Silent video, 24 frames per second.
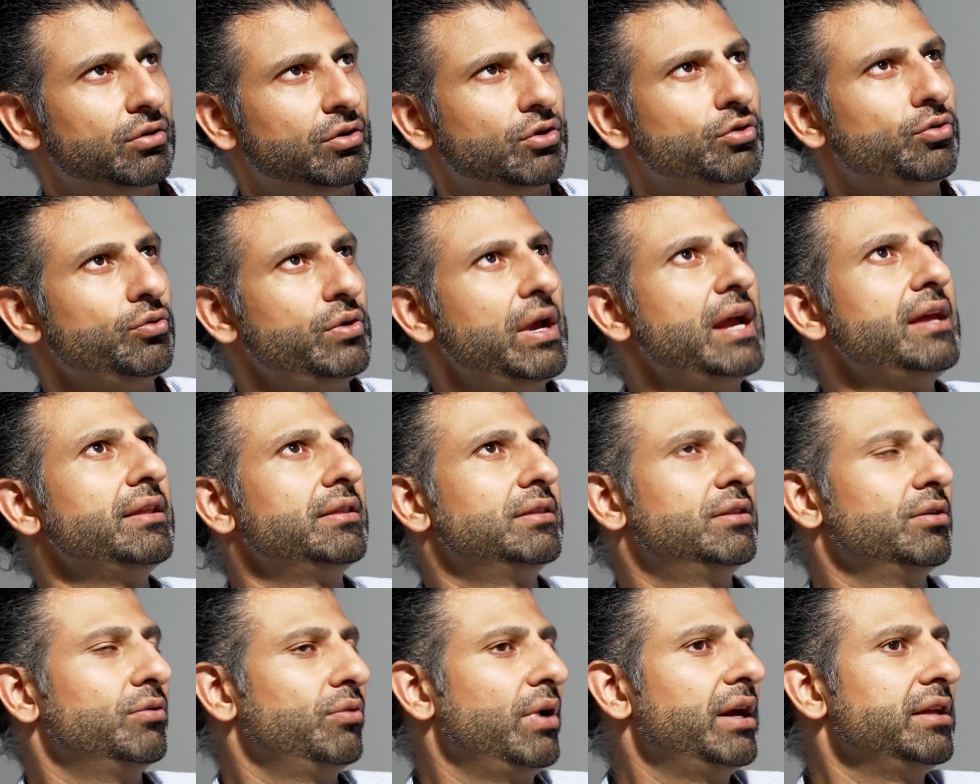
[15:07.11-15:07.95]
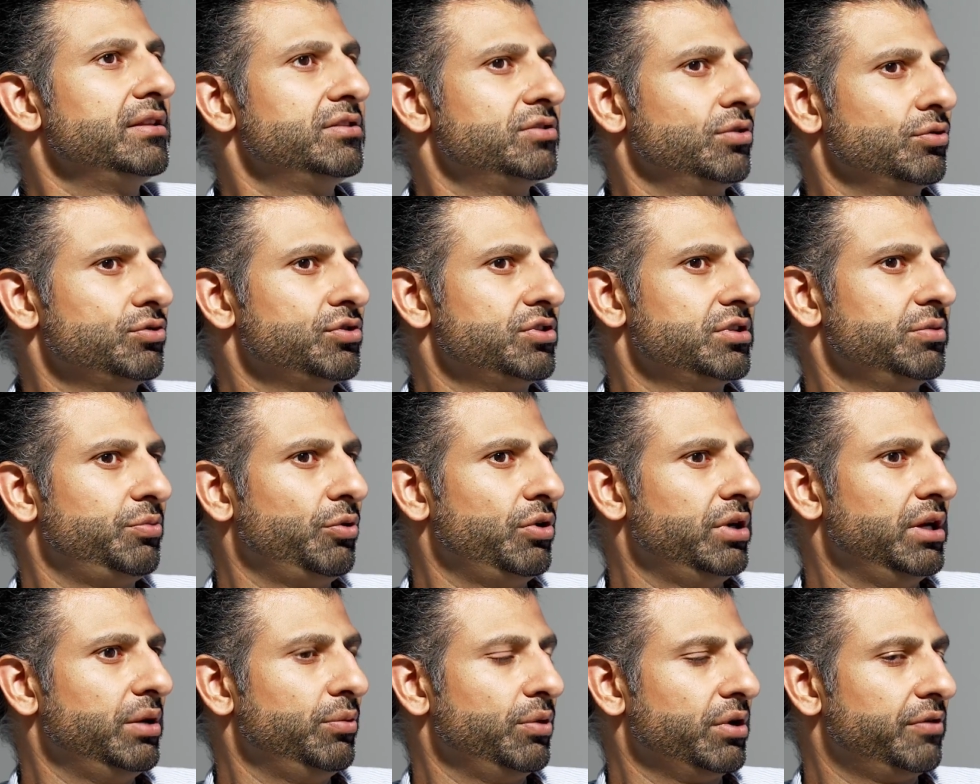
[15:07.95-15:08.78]
create the right social
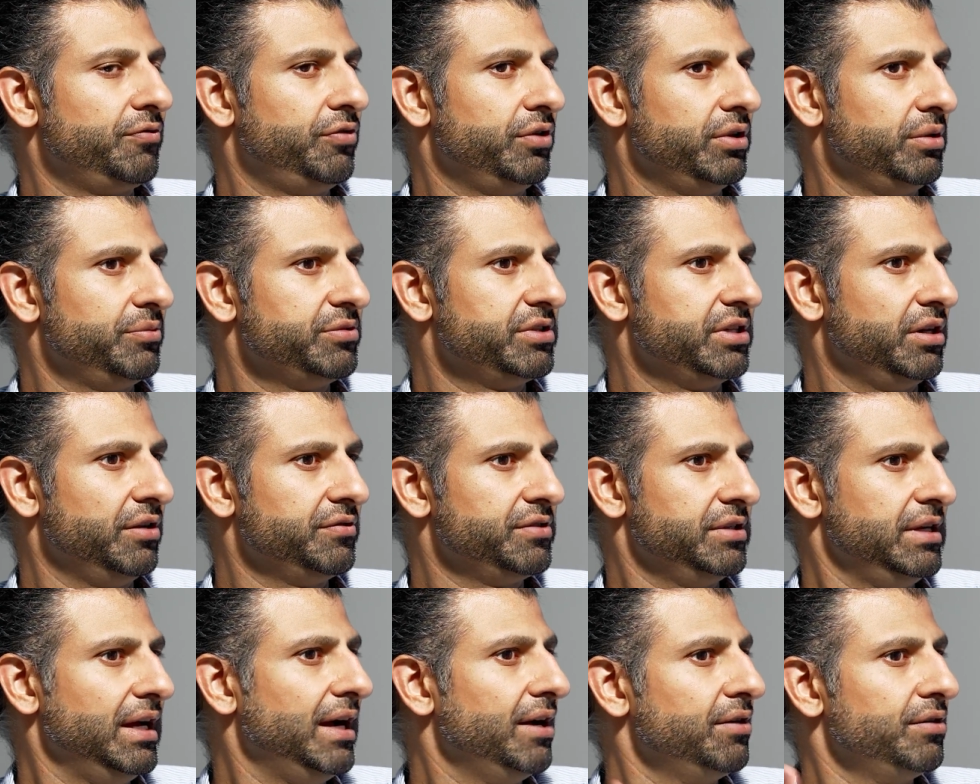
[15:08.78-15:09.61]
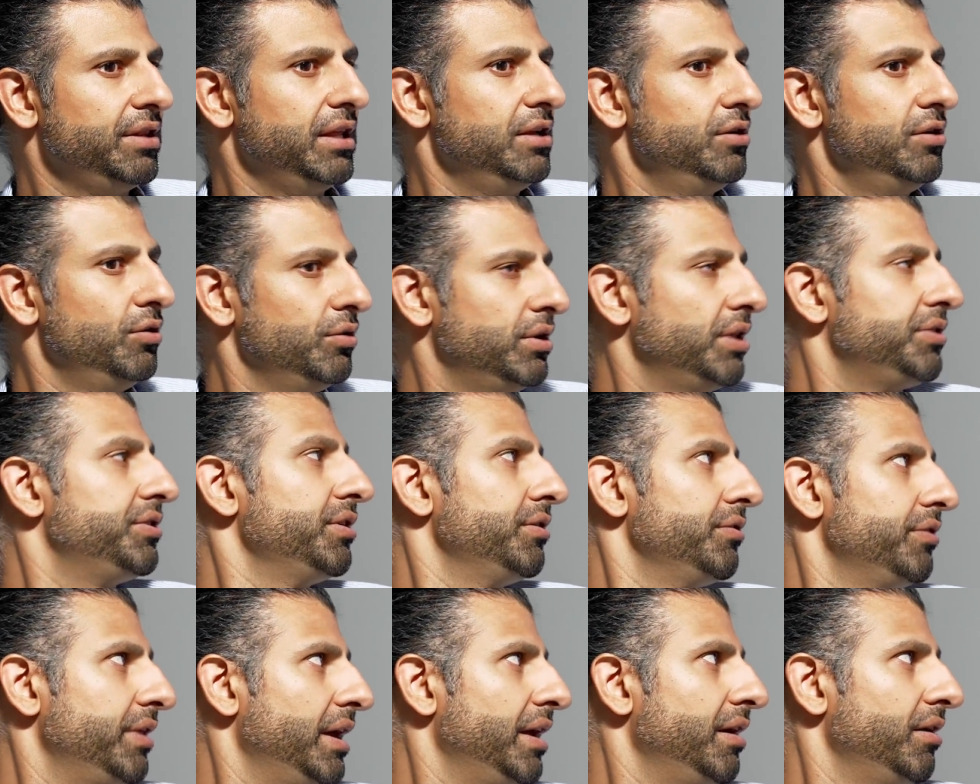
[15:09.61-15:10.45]
support network for themselves, and how do they know that
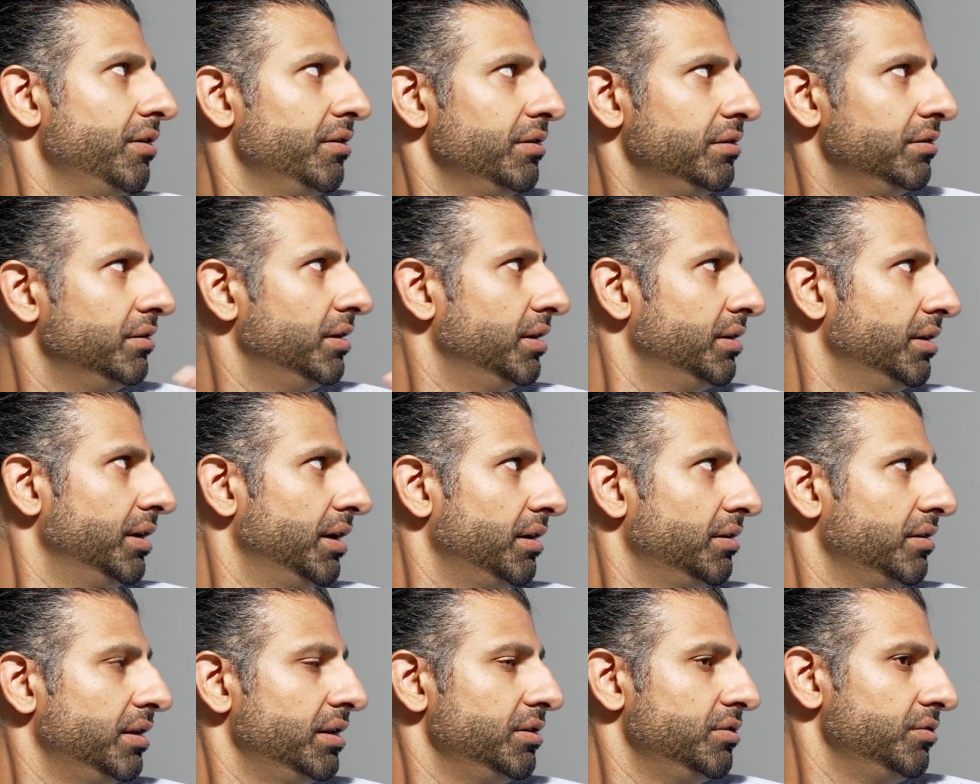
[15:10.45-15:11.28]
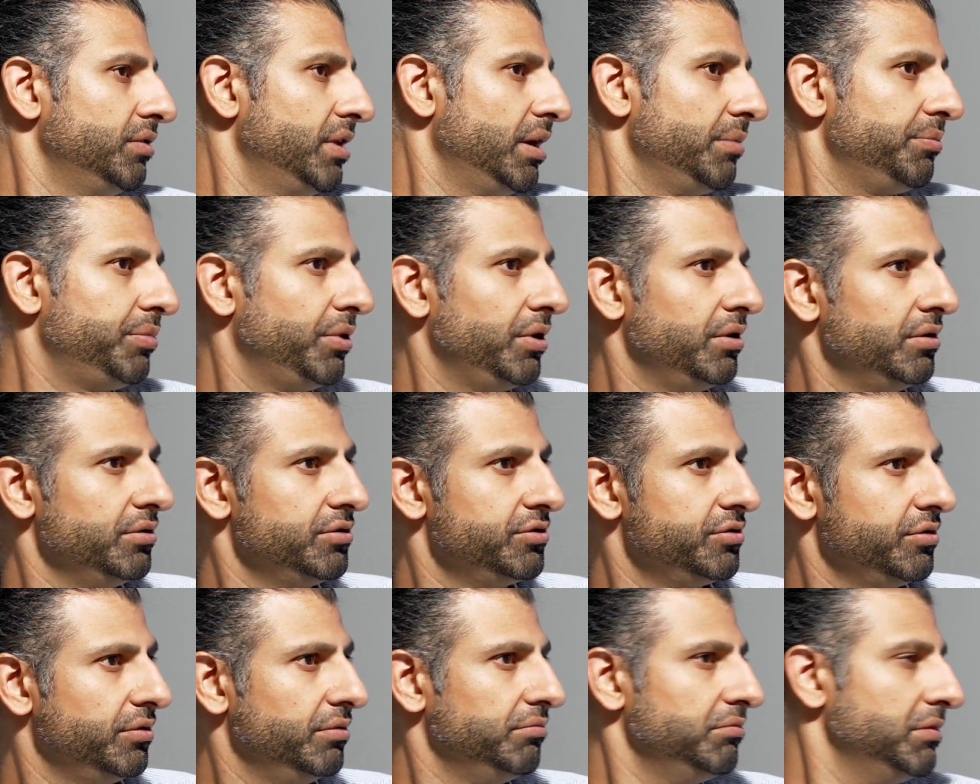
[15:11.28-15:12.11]
they're there, and how do they do that part?
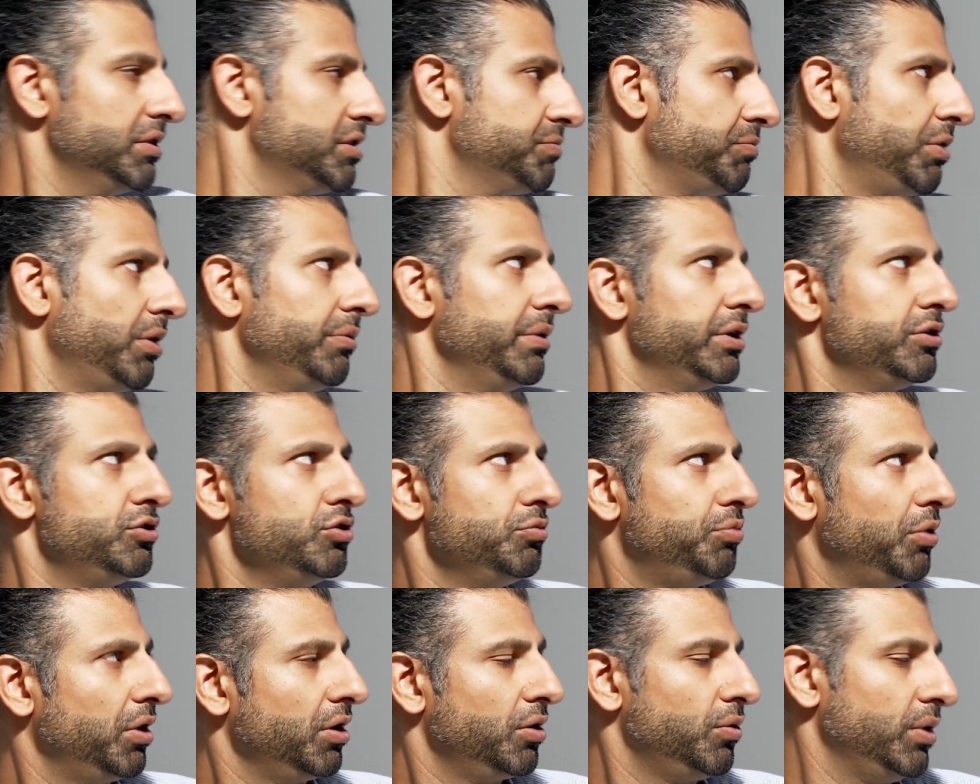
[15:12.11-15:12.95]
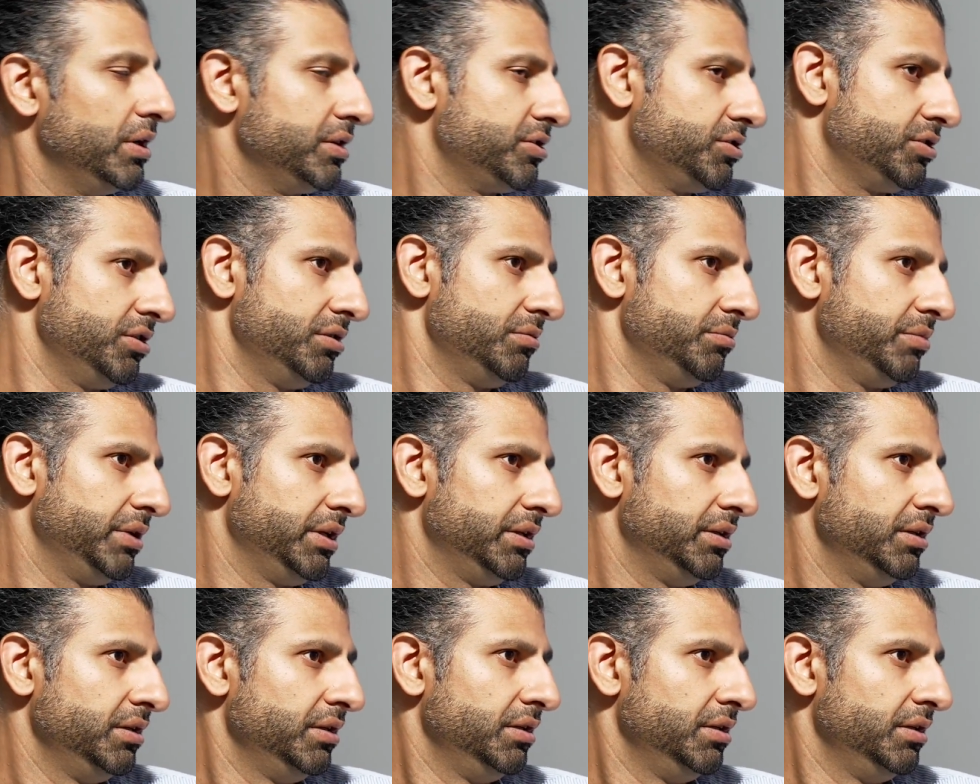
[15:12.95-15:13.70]
So it's probably a two-part question, but.